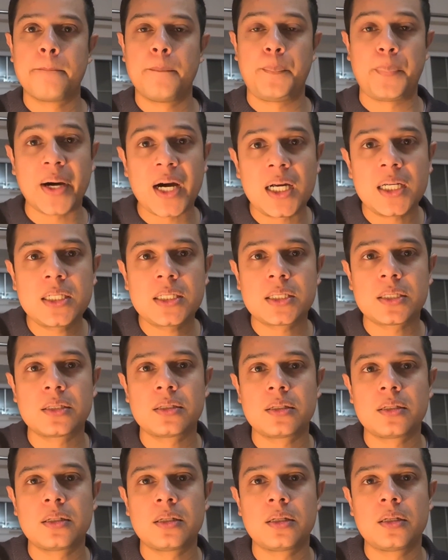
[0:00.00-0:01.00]
but
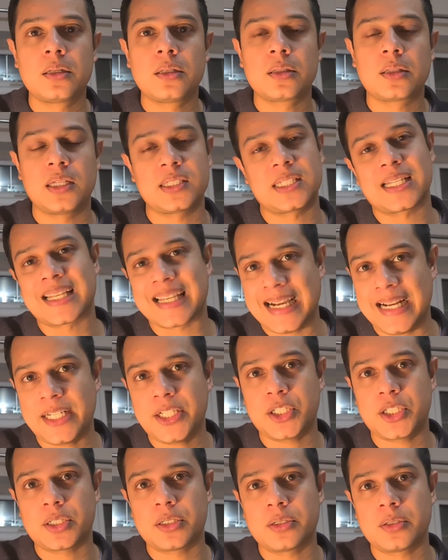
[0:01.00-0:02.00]
there's a
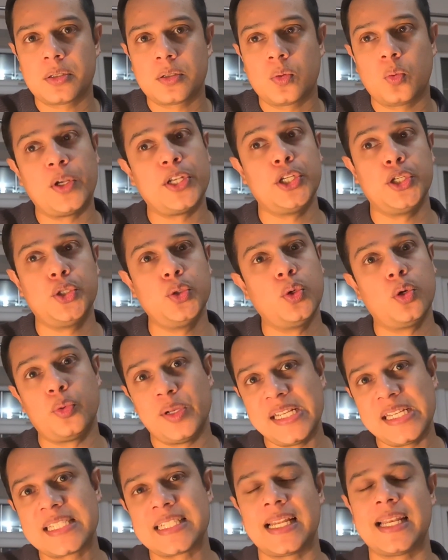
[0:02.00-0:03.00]
catch when you do a
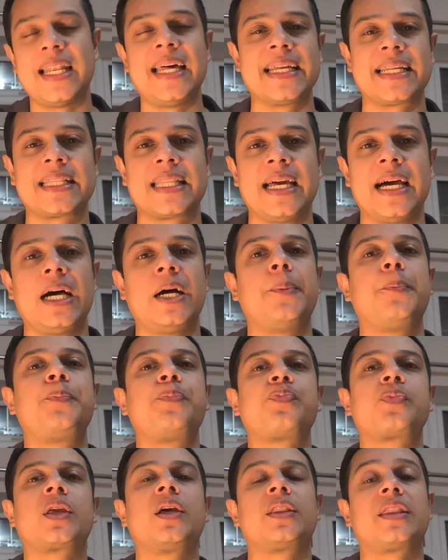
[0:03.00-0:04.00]
reset like that.
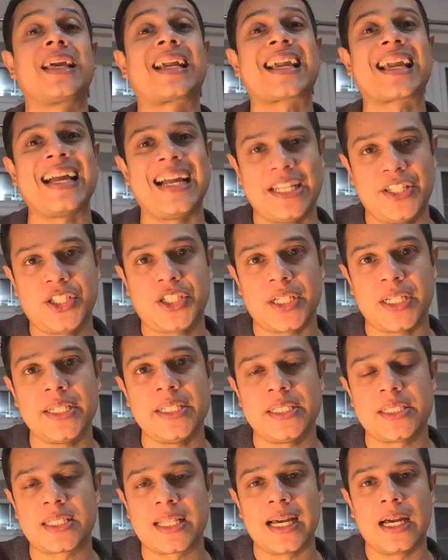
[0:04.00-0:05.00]
The catch
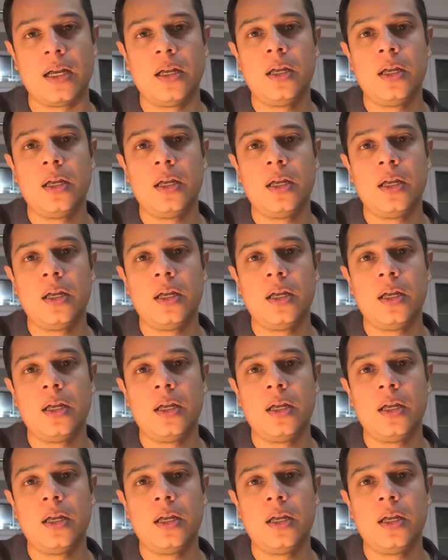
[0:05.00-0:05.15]
is that